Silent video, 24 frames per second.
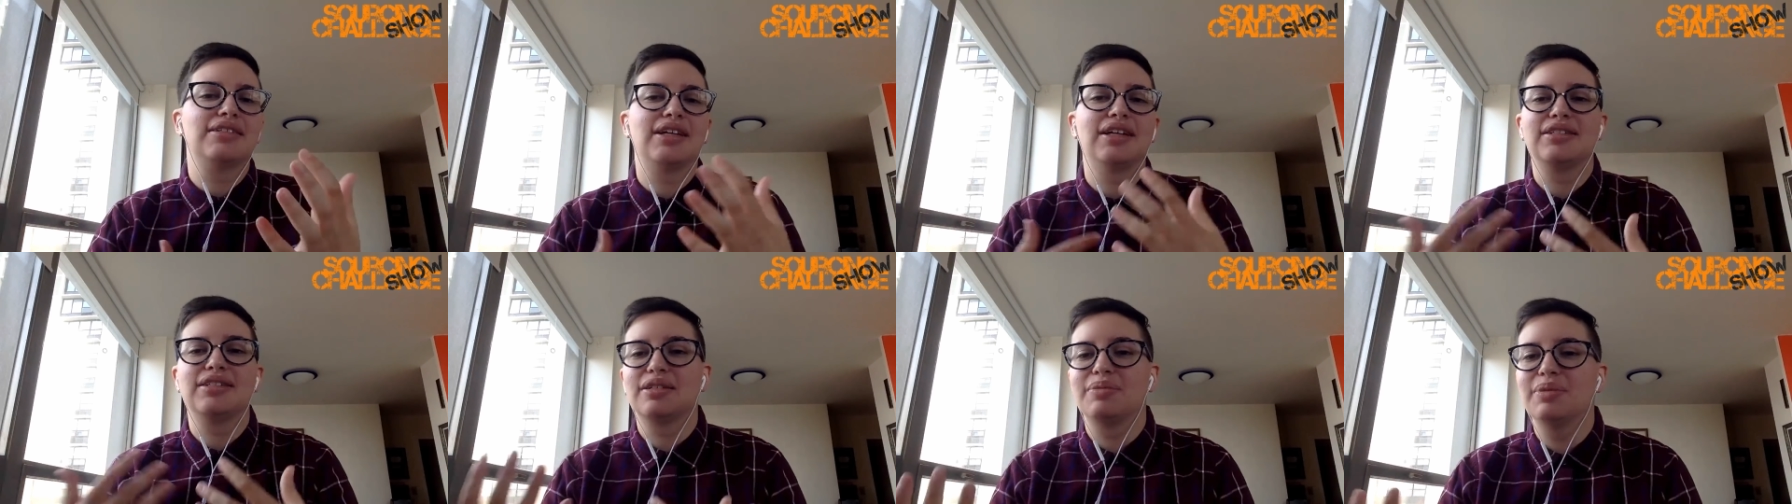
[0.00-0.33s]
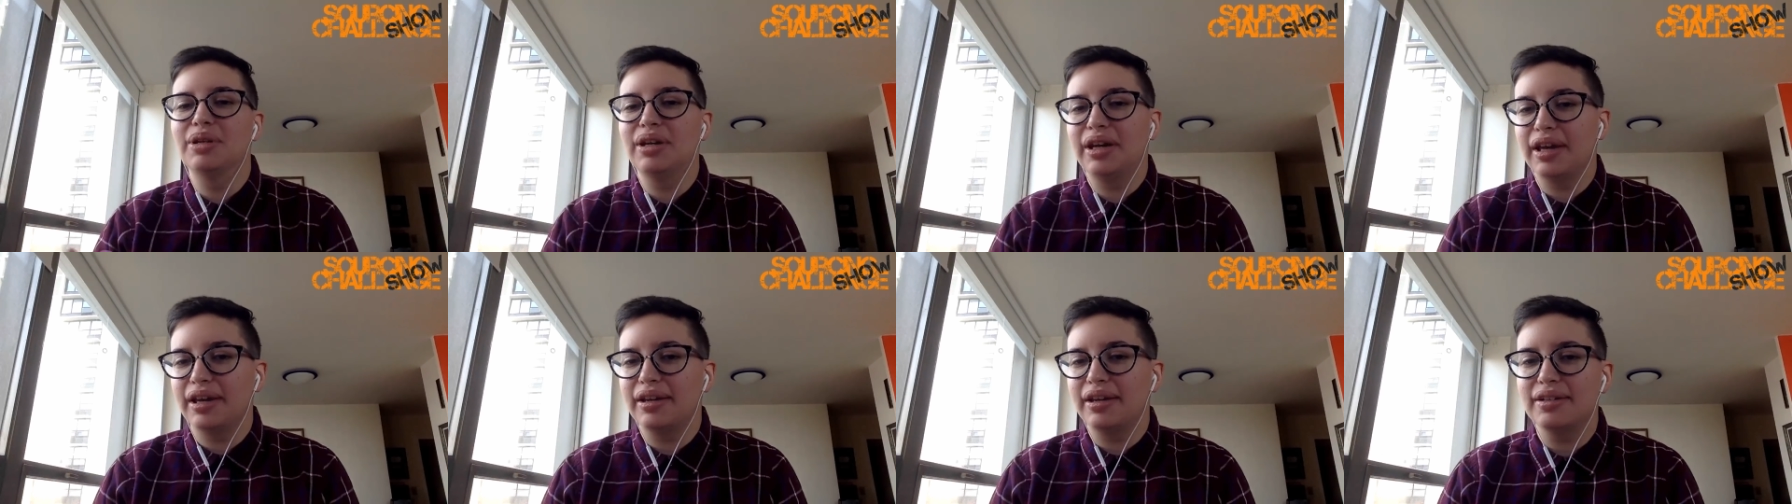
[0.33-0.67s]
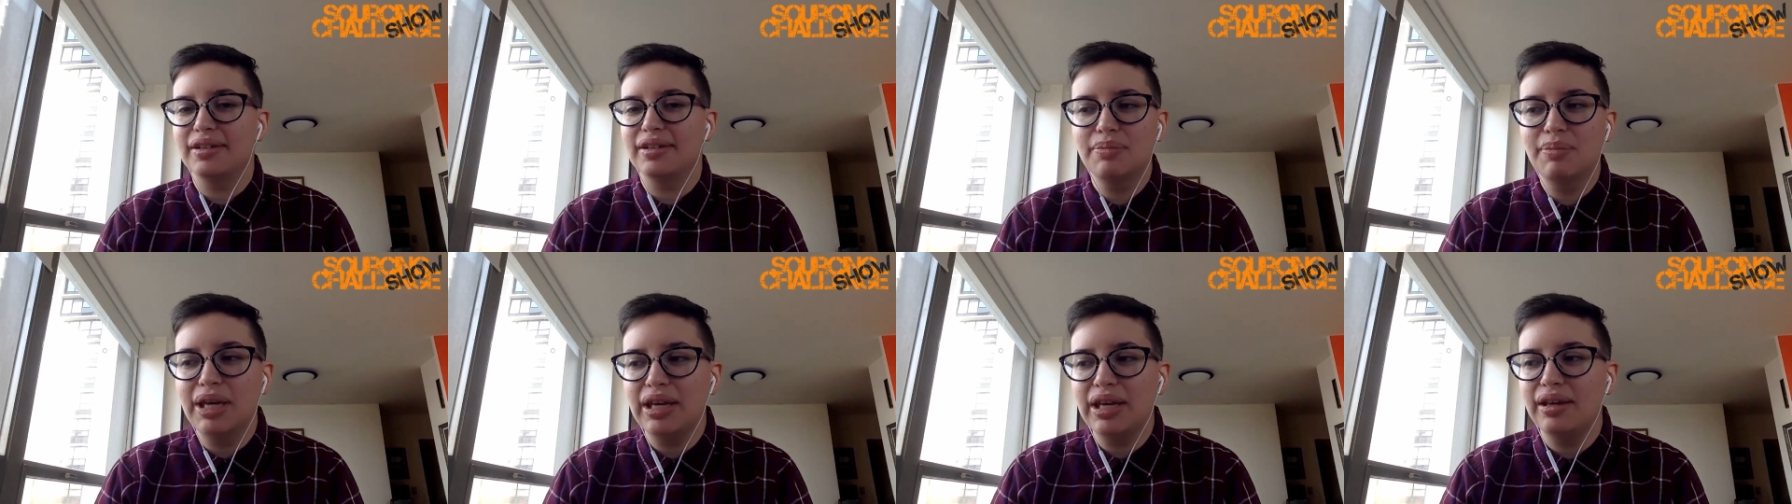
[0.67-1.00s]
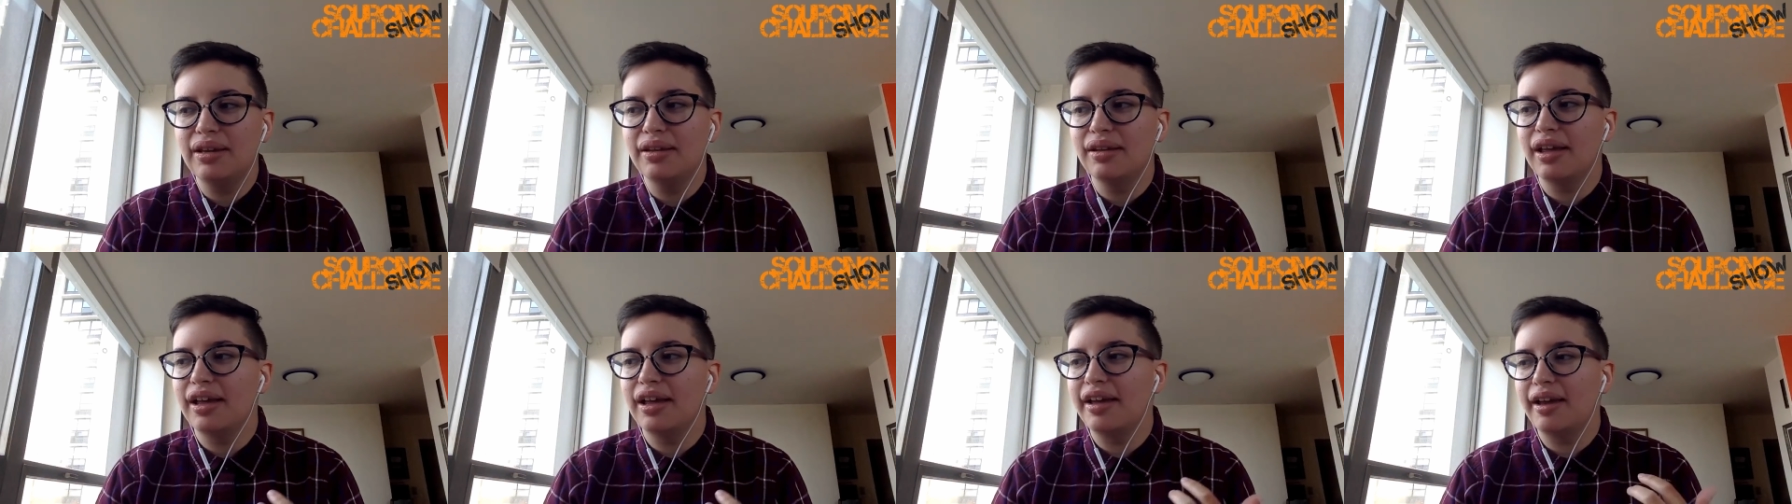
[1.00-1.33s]
as it gets communicated
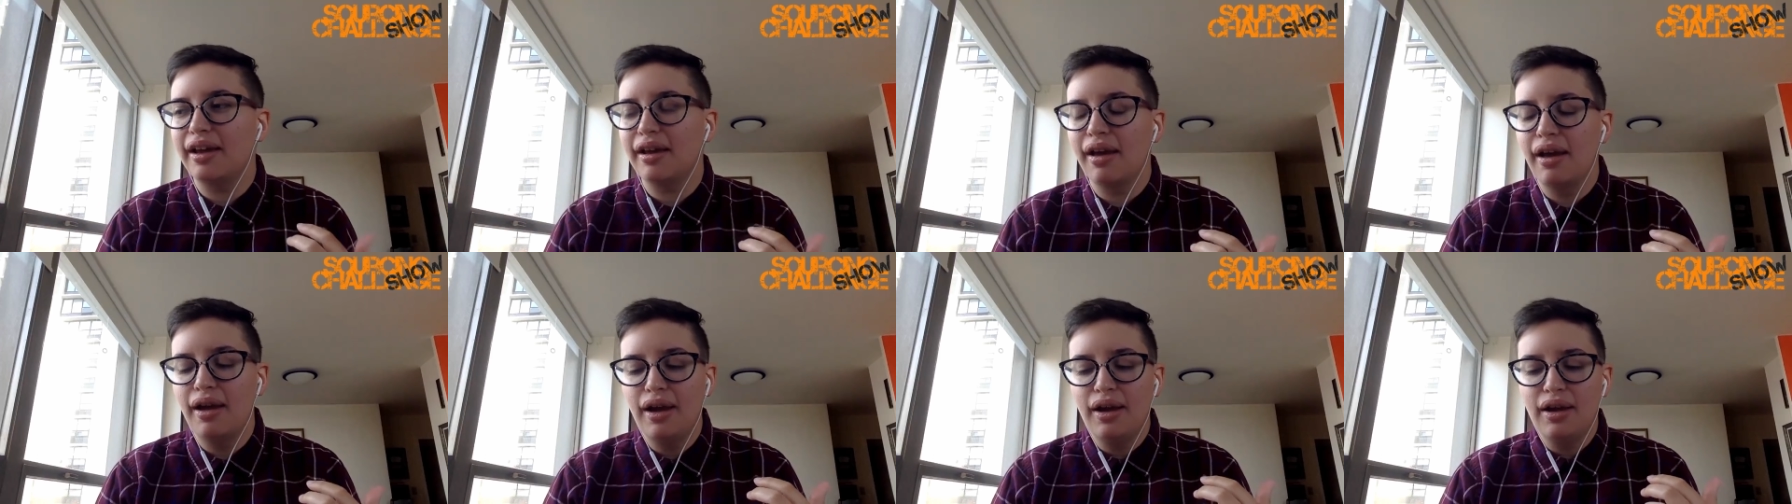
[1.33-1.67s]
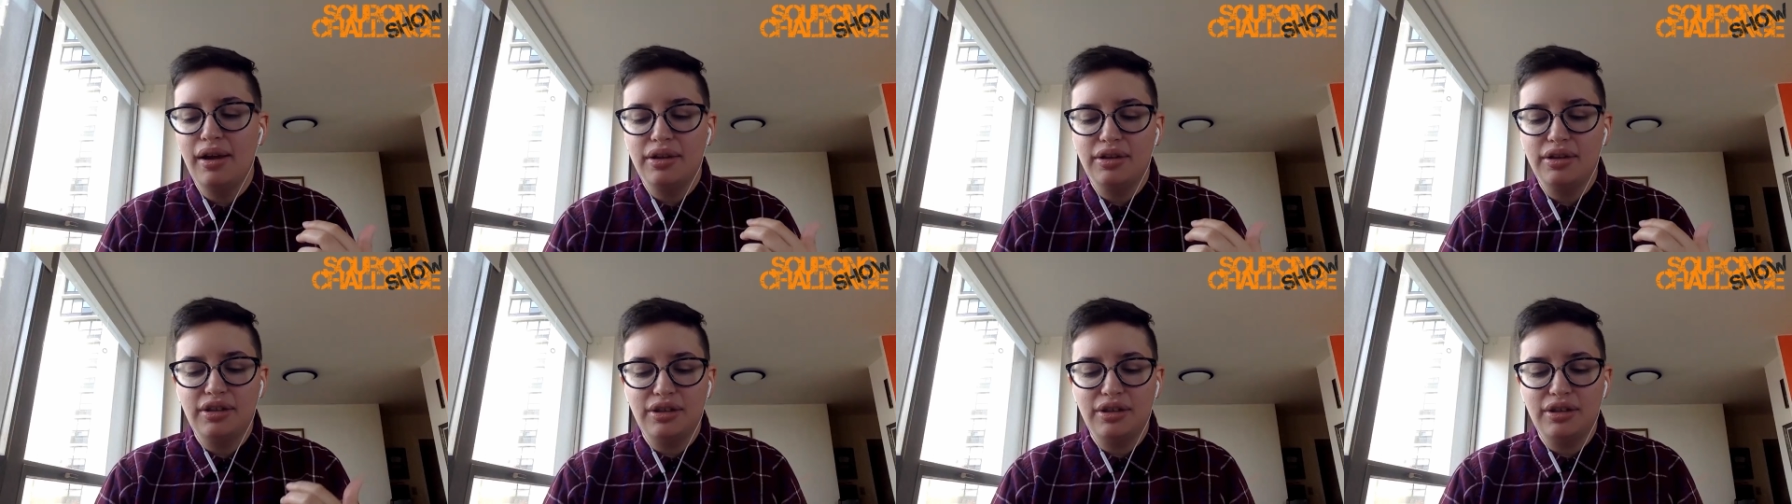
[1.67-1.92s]
to me, like